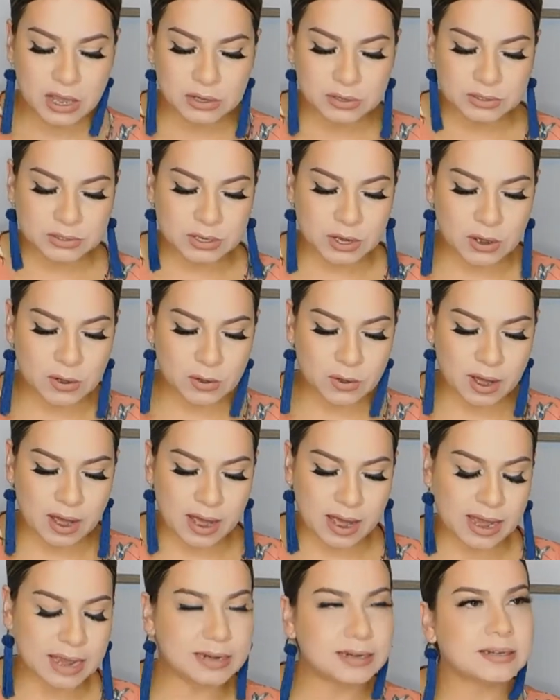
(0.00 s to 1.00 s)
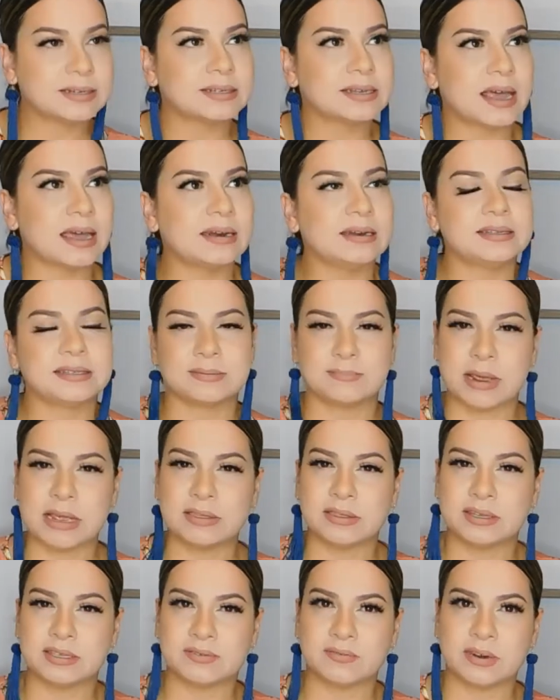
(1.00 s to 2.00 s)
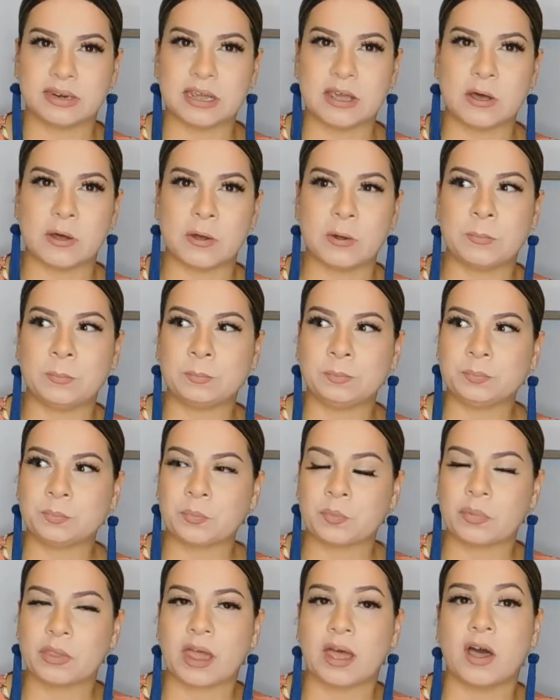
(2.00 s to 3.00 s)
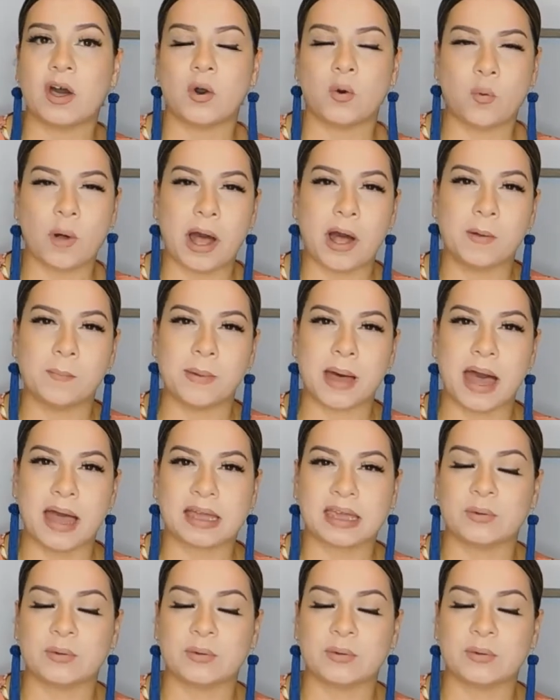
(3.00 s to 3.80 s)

So I decided to make this video a while back.